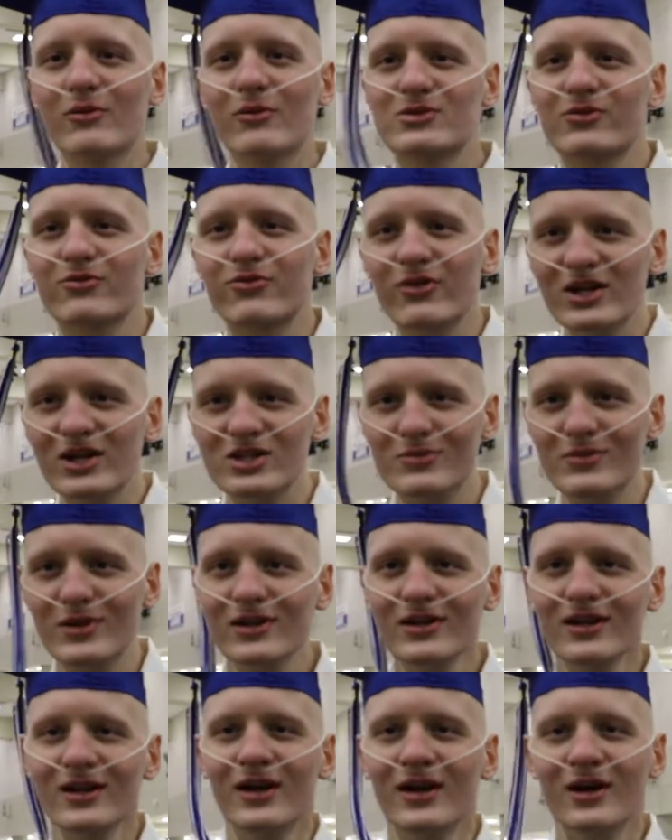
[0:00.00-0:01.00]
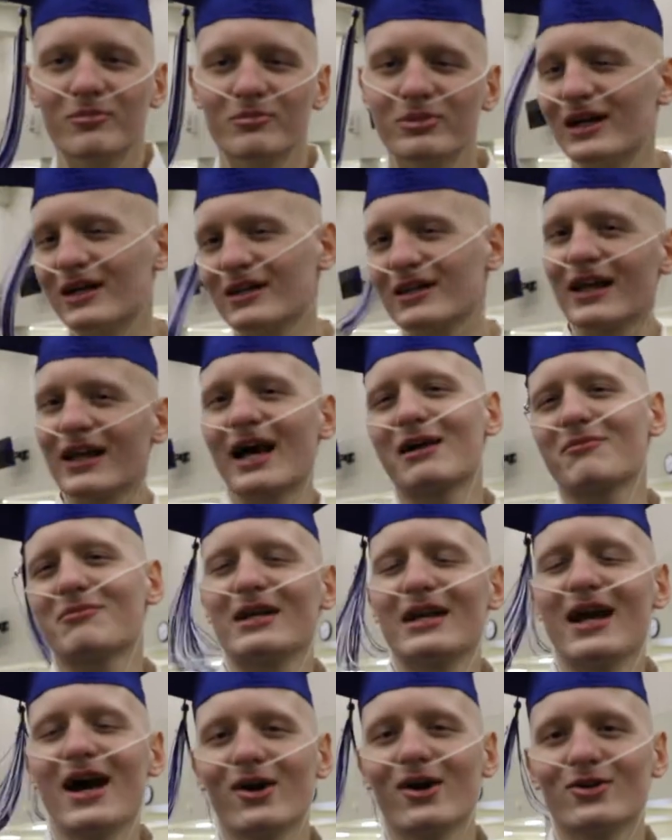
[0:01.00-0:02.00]
was a freshman, but they like me
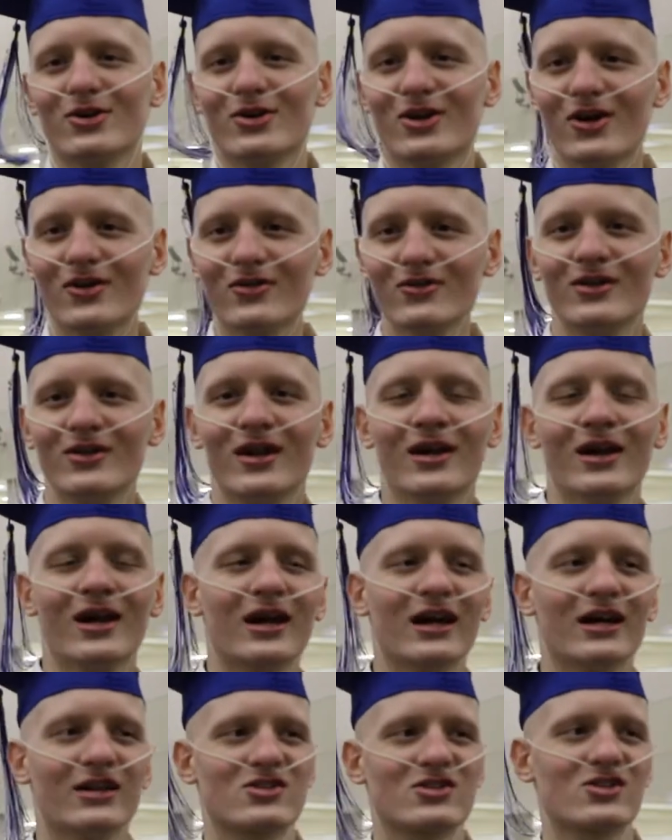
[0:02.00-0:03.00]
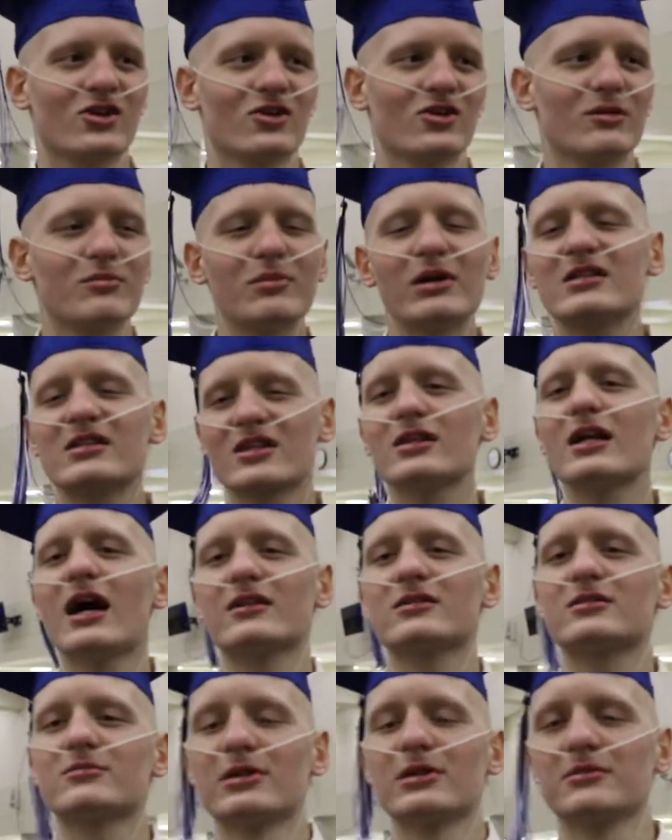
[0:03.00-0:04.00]
now, you know? And so it means a lot
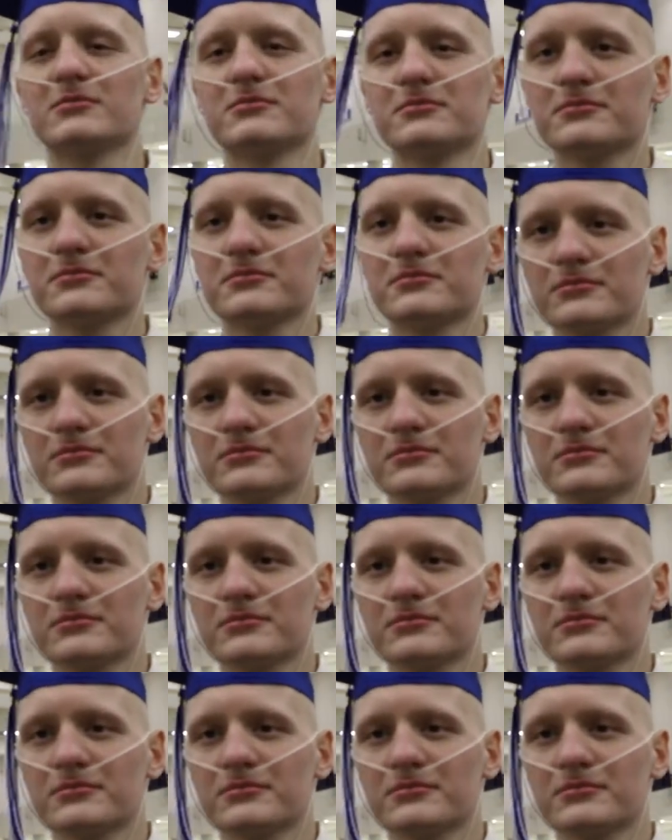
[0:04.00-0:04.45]
to me.